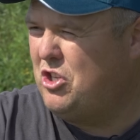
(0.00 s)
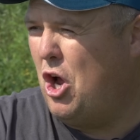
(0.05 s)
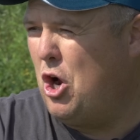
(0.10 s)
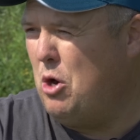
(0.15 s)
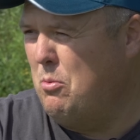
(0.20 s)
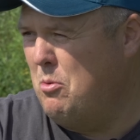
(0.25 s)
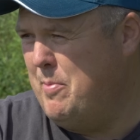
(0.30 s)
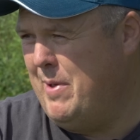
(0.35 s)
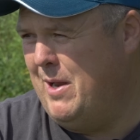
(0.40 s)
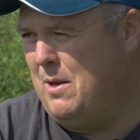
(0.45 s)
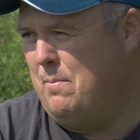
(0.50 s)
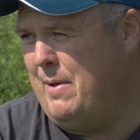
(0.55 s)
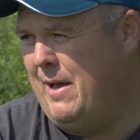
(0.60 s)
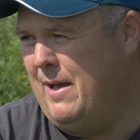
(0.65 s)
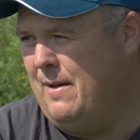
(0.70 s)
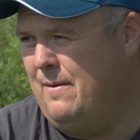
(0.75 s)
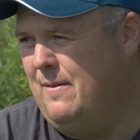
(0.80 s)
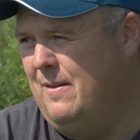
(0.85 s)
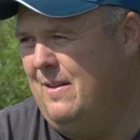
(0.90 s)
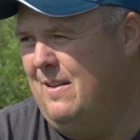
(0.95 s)
home them in a bit.
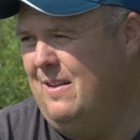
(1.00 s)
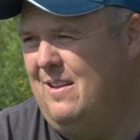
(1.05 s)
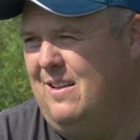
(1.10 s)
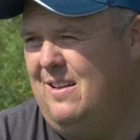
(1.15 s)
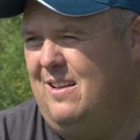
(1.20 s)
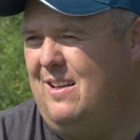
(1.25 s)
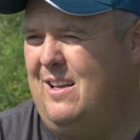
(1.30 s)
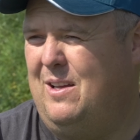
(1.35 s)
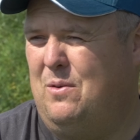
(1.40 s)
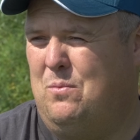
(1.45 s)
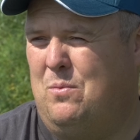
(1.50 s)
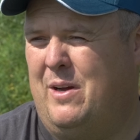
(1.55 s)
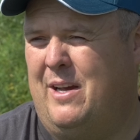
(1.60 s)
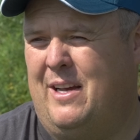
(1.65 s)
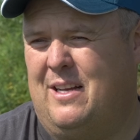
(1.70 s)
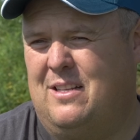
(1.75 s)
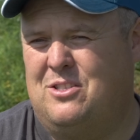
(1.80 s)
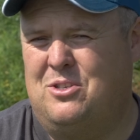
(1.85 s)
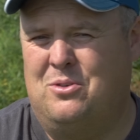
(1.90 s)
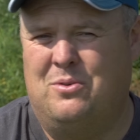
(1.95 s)
It
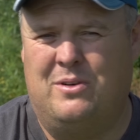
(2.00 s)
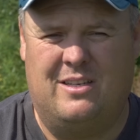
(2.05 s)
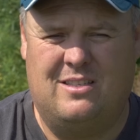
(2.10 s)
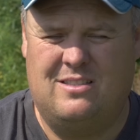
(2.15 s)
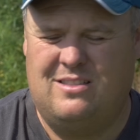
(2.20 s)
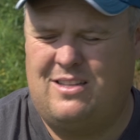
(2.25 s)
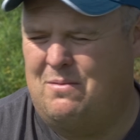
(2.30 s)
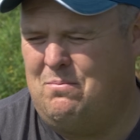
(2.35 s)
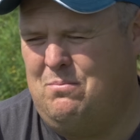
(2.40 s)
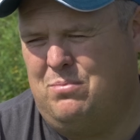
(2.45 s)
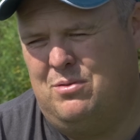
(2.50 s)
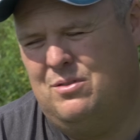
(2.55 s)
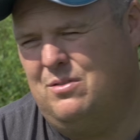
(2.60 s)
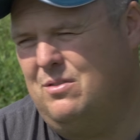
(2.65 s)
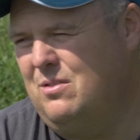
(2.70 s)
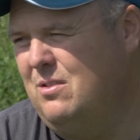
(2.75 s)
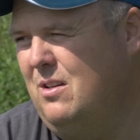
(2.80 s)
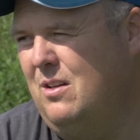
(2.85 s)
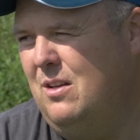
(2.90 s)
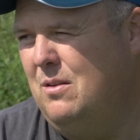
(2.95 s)
worked to an extent, but
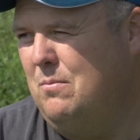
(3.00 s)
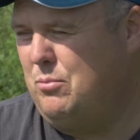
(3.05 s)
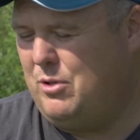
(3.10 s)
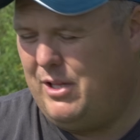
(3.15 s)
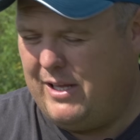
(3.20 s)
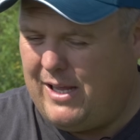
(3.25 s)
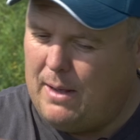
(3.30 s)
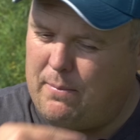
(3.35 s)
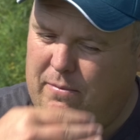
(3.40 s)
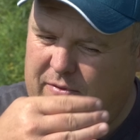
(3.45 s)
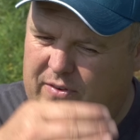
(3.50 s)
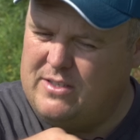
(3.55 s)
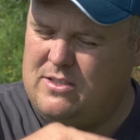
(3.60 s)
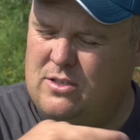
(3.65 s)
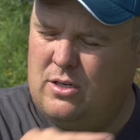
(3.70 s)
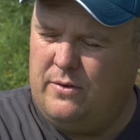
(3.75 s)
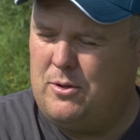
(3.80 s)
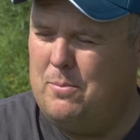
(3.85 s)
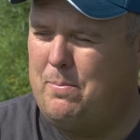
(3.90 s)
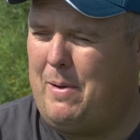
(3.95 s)
he kept fizzing
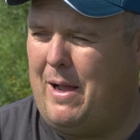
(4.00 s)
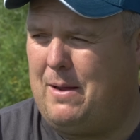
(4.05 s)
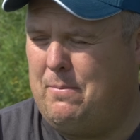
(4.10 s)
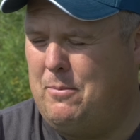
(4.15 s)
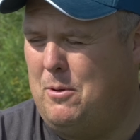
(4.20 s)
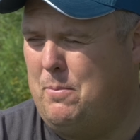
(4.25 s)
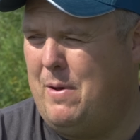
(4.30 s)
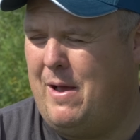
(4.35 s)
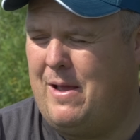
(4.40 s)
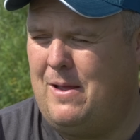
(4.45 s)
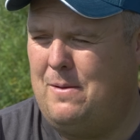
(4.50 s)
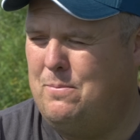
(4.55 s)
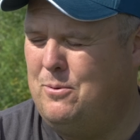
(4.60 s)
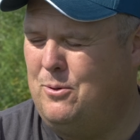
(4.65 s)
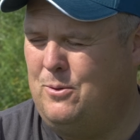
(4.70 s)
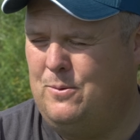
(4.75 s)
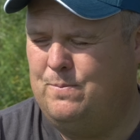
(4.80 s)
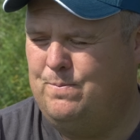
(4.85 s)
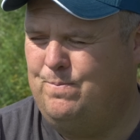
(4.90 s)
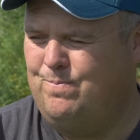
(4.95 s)
off the back of my bait,
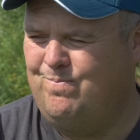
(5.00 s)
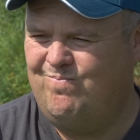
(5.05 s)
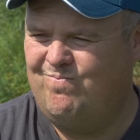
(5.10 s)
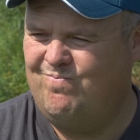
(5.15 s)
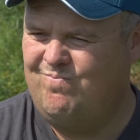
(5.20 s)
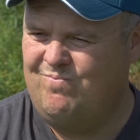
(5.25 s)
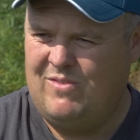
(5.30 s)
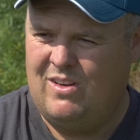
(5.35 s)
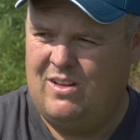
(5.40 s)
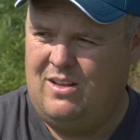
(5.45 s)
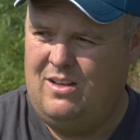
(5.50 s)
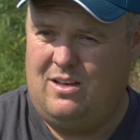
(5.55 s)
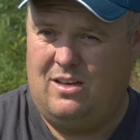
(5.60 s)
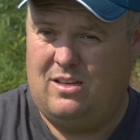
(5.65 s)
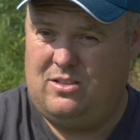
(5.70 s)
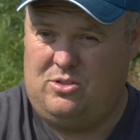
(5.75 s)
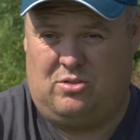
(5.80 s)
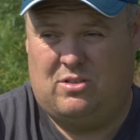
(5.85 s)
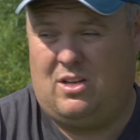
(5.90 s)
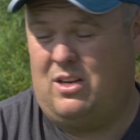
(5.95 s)
but
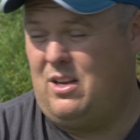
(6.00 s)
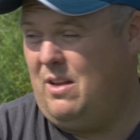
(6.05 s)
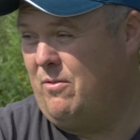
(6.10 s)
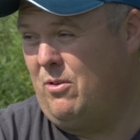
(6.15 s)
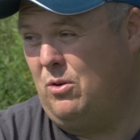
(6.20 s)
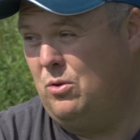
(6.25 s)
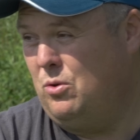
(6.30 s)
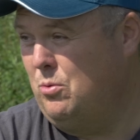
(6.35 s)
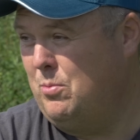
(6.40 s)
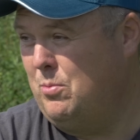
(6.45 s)
I never got another